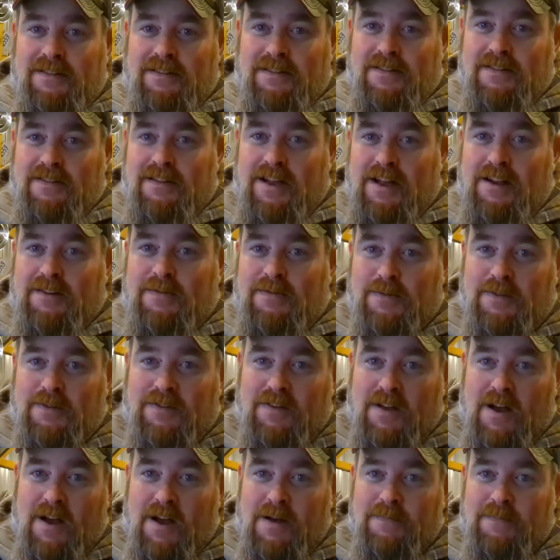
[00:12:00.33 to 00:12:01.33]
thanks for
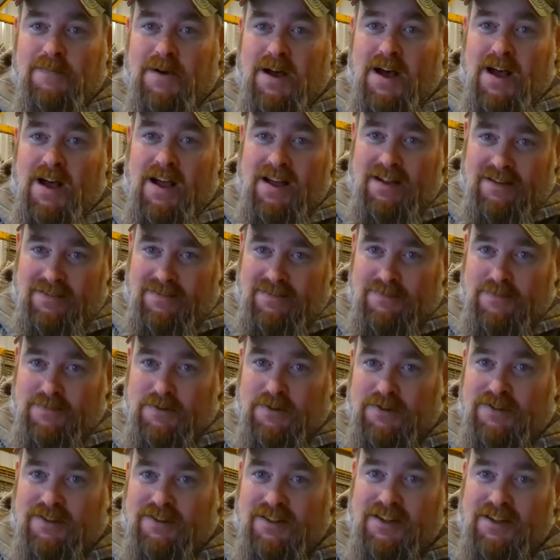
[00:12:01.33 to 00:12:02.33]
stopping by.
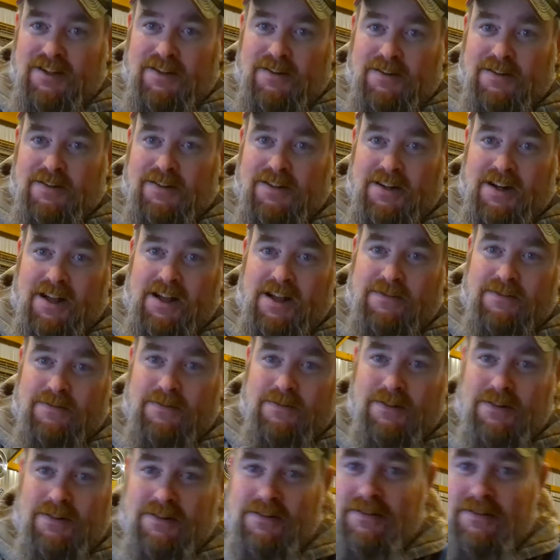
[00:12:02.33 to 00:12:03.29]
We'll see you on the next one.